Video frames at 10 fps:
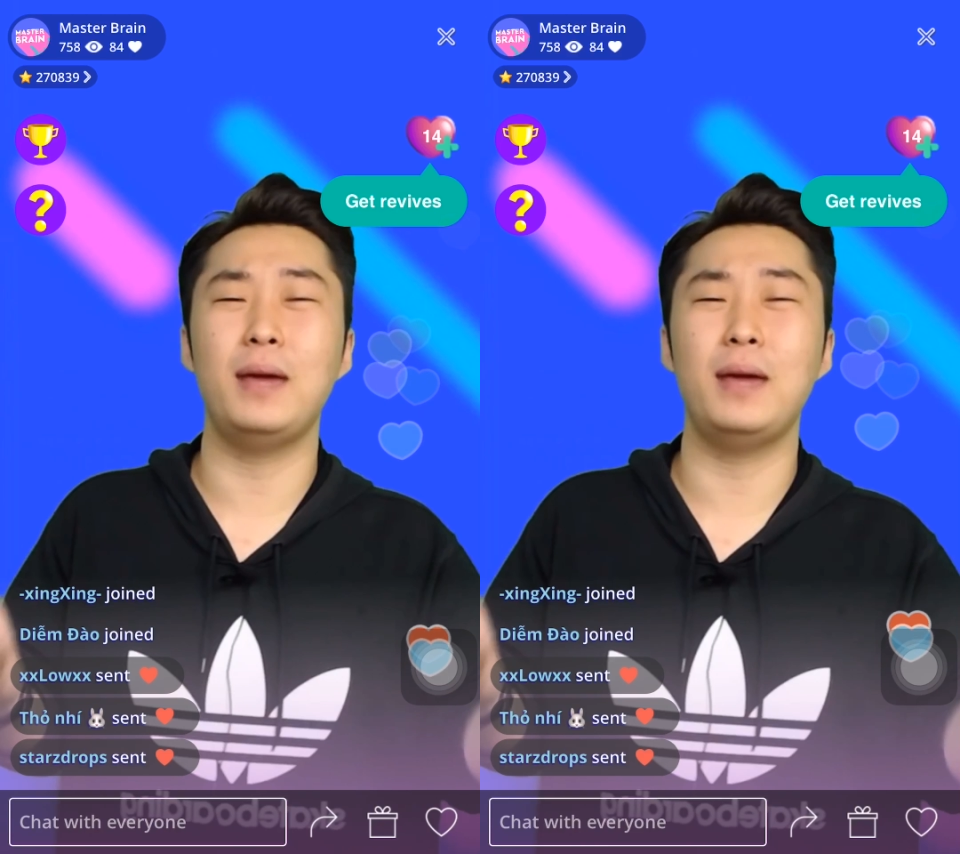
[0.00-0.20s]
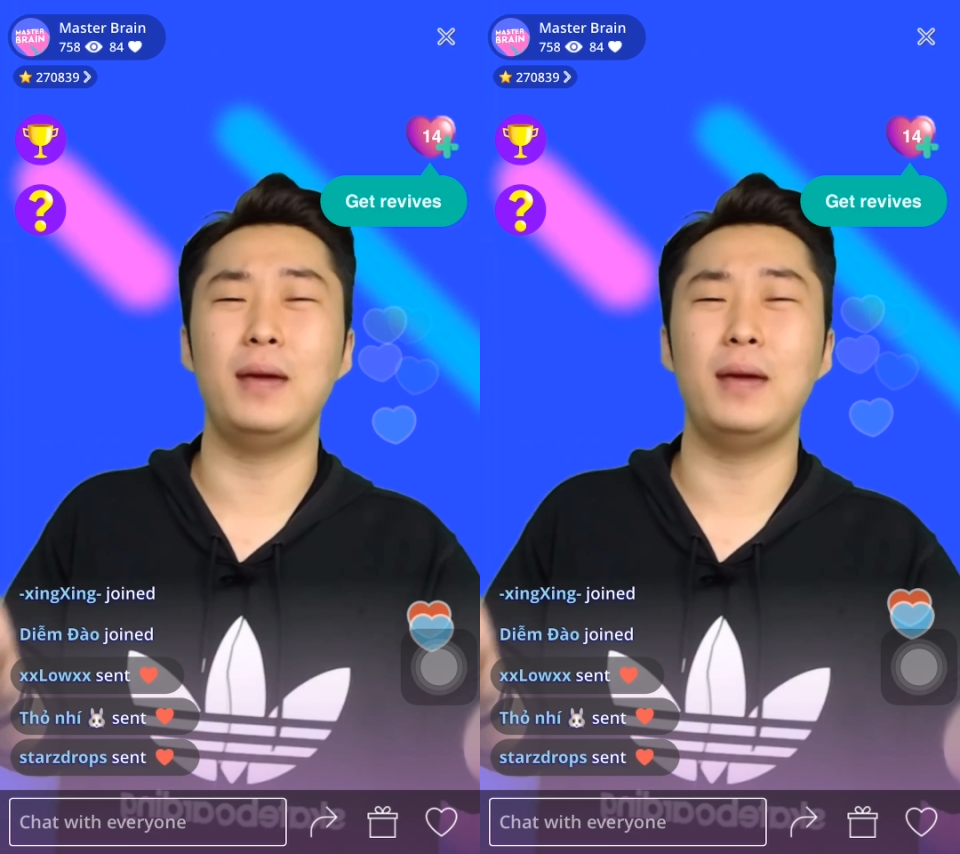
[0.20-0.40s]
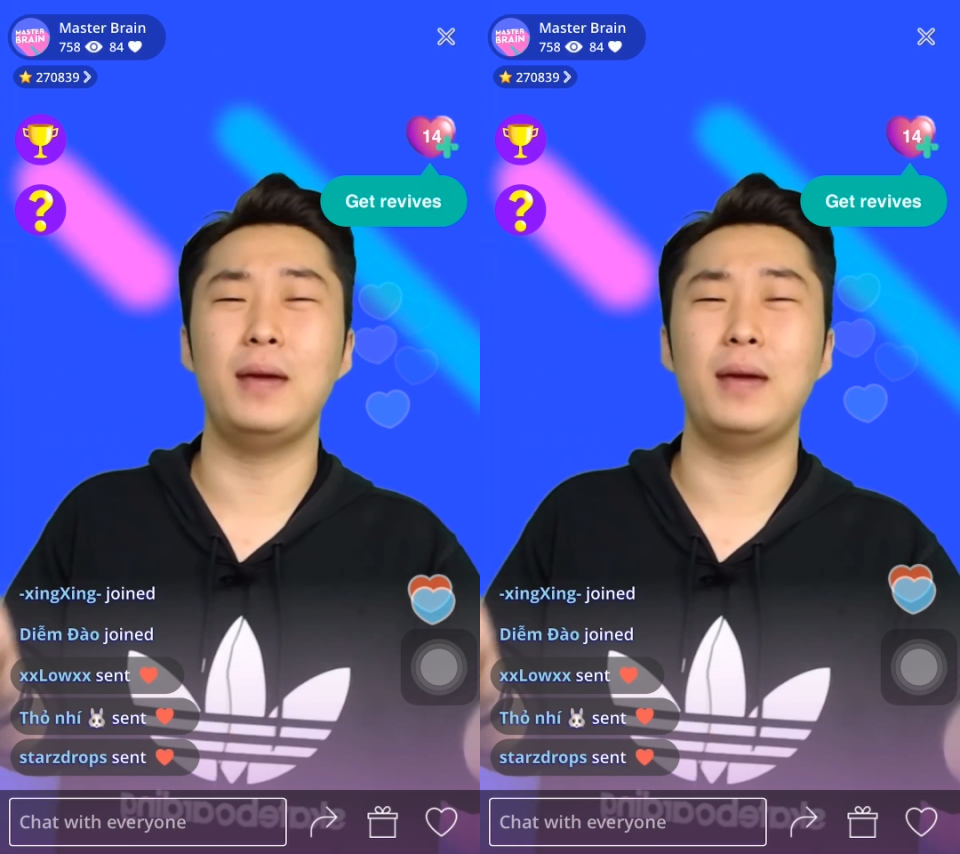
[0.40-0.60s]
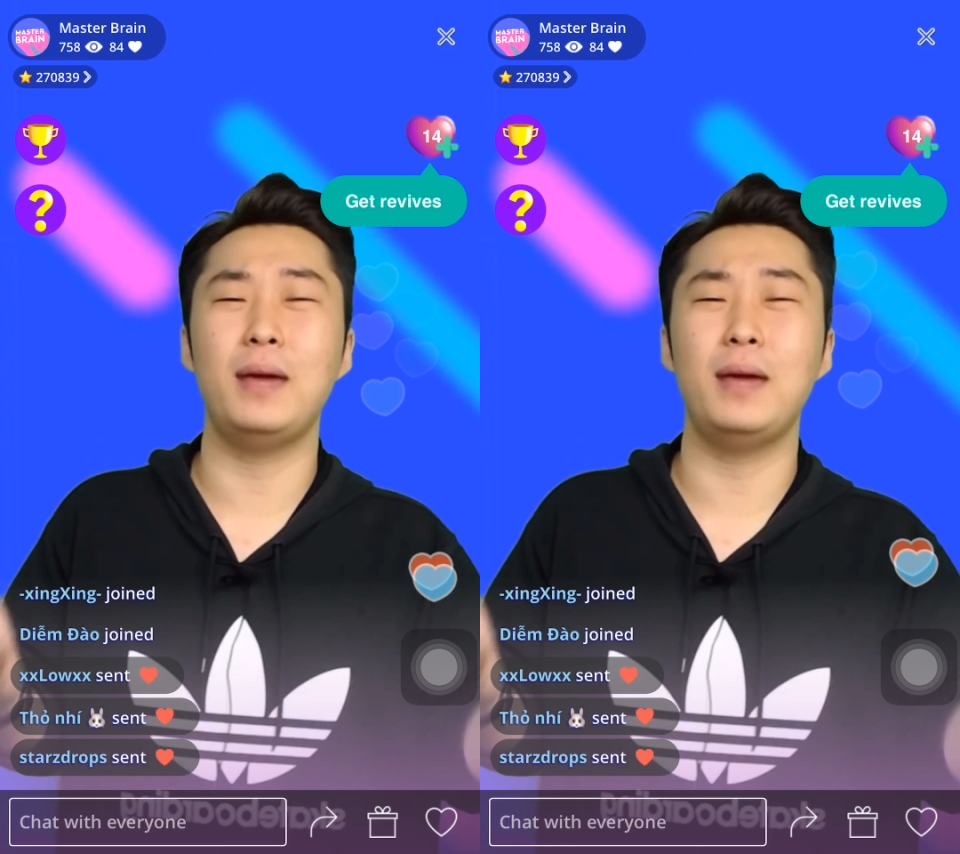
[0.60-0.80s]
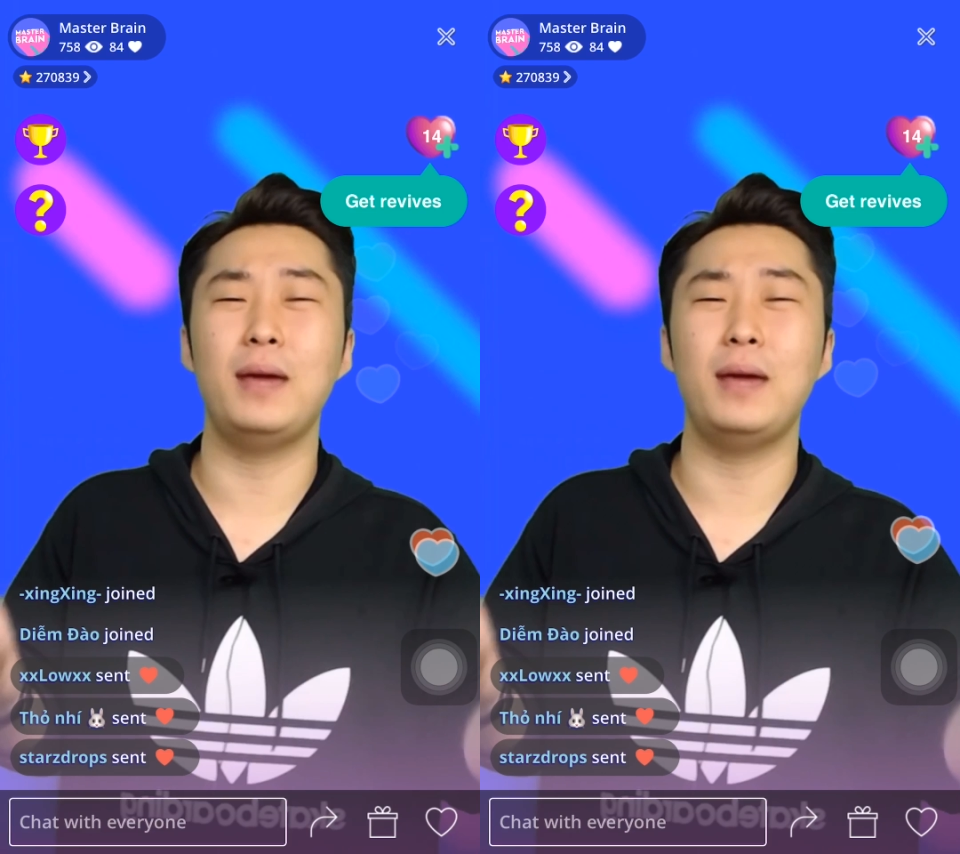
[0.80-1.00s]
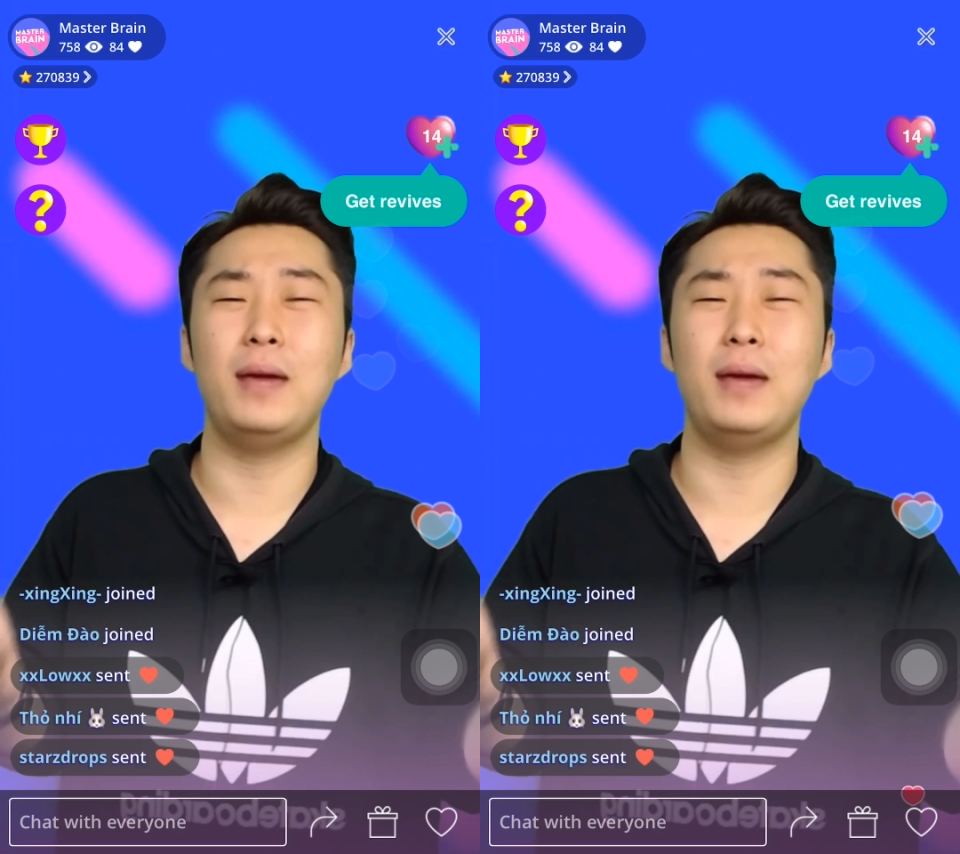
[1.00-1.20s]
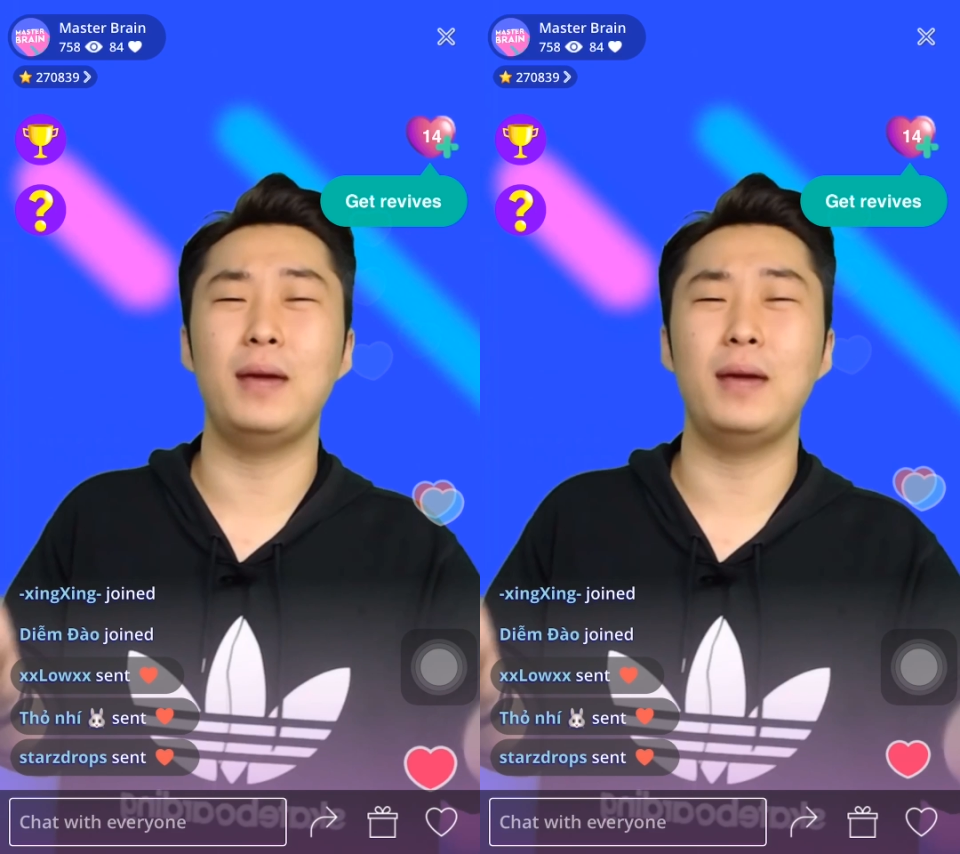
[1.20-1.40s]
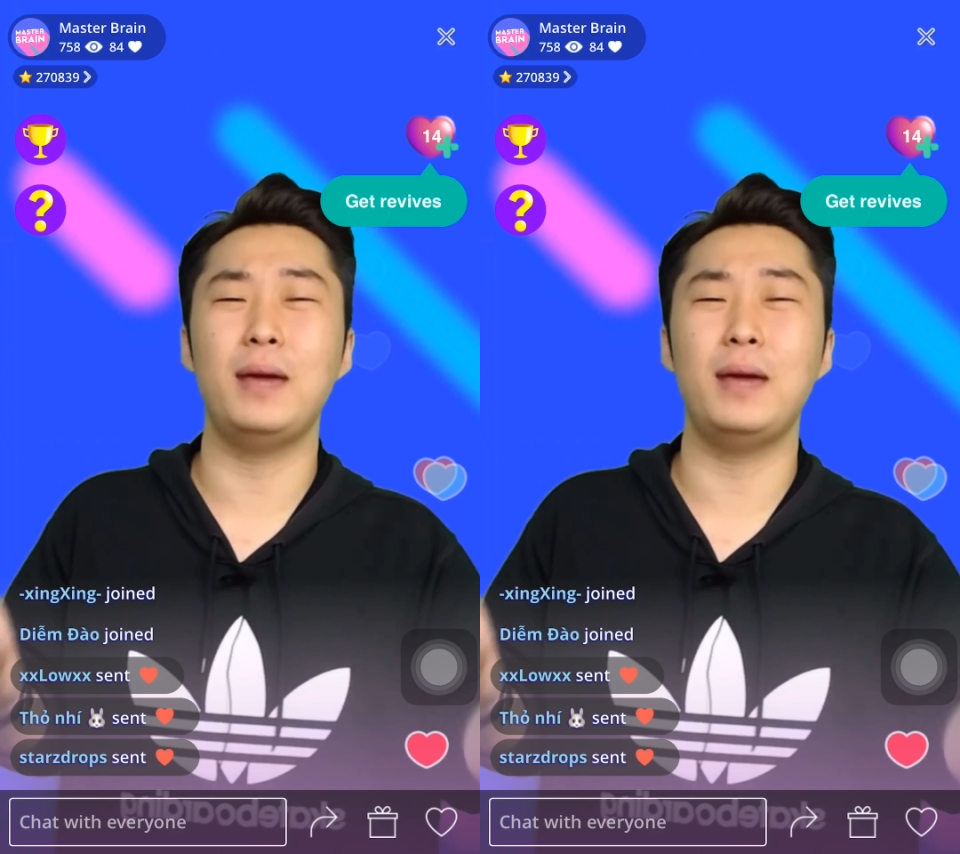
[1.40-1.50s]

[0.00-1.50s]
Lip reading: But unfortunately now it